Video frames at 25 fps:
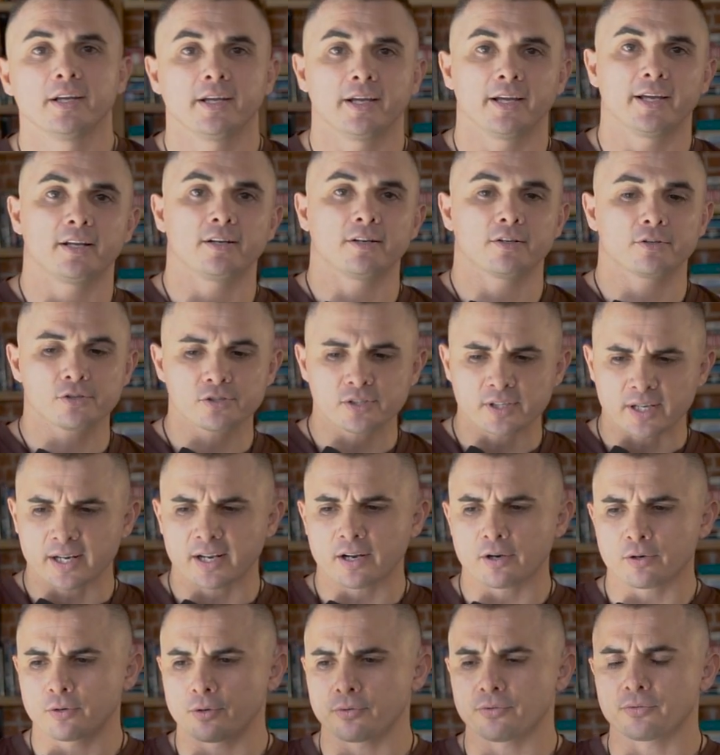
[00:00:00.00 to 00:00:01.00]
and understand
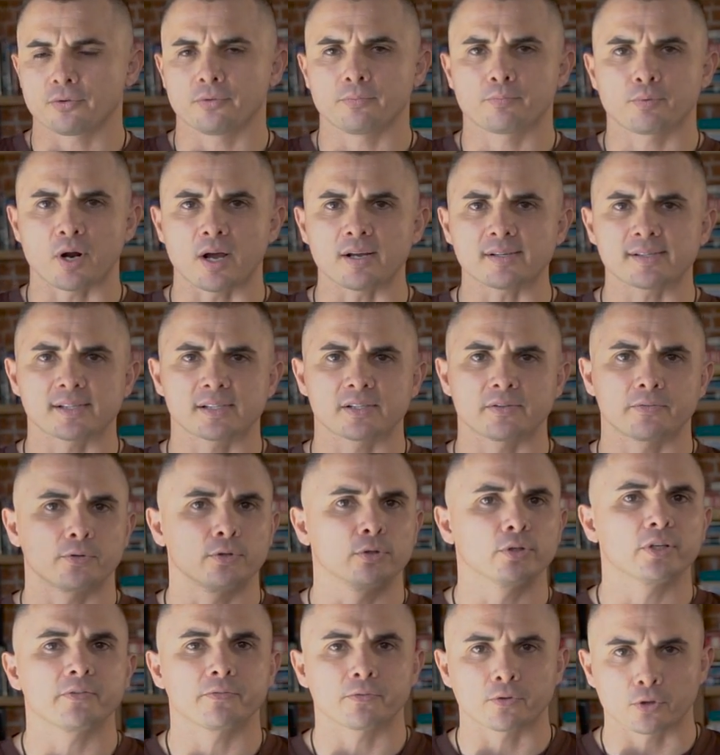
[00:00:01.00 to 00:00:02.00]
how to go through the process. If you're
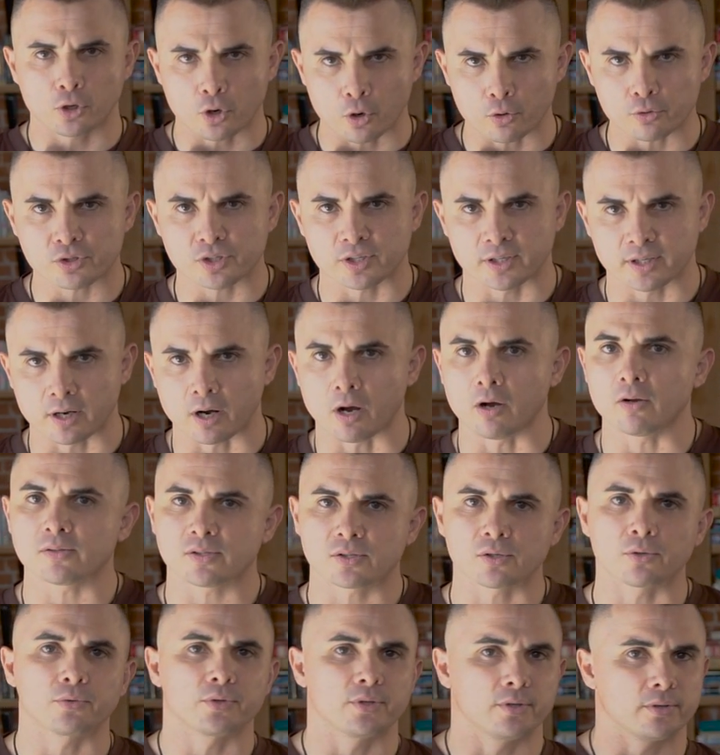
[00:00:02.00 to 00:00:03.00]
looking for coaching,
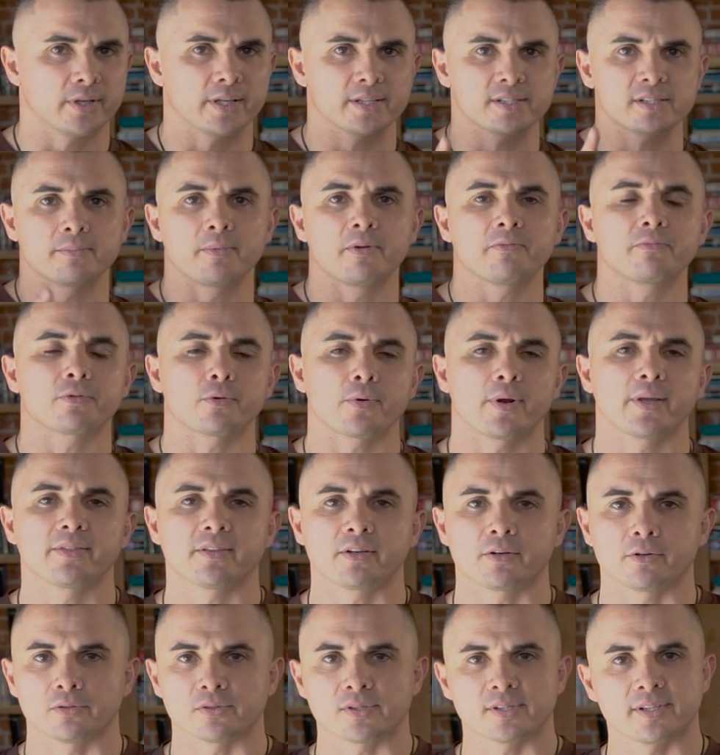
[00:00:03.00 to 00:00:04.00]
also, get some info right
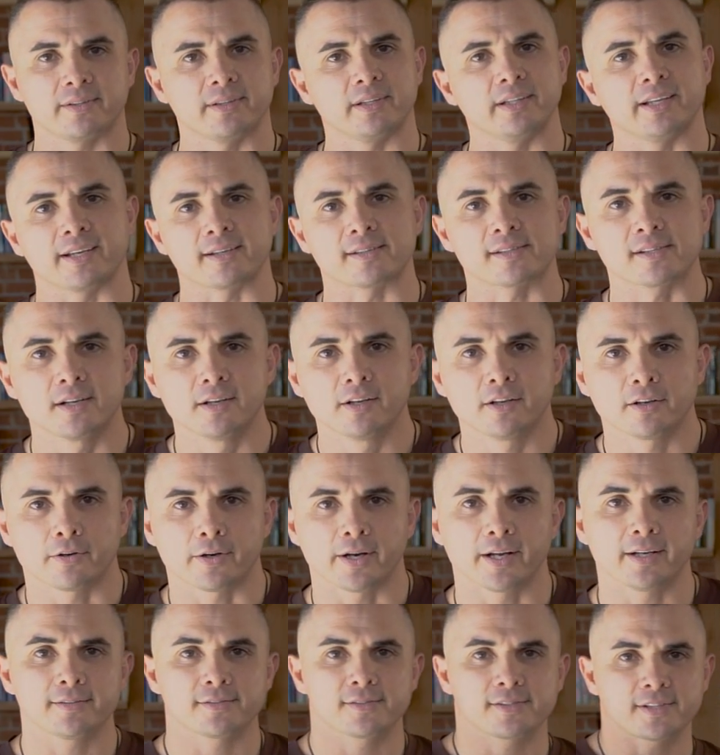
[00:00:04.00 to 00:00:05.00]
there. You'll see the links,
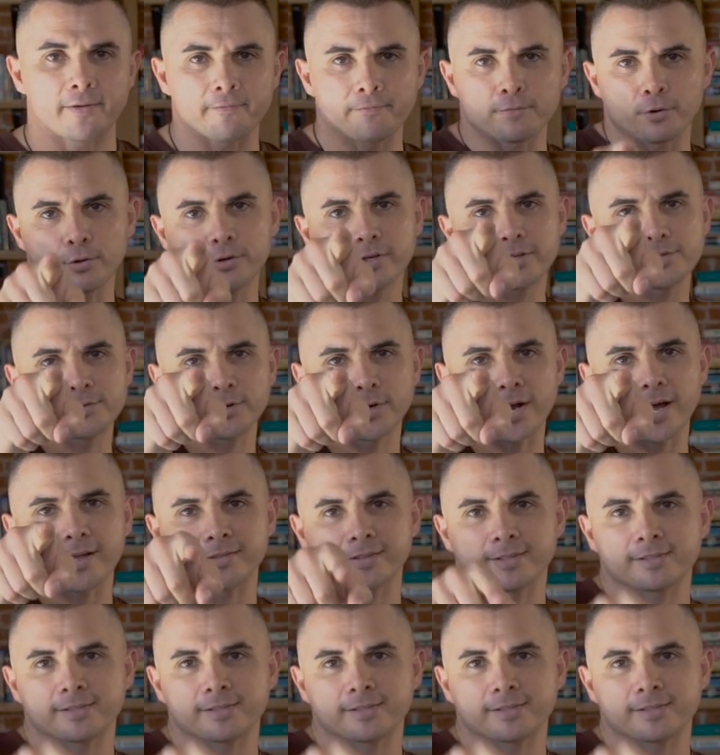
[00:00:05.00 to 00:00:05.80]
right? Stay focused, you got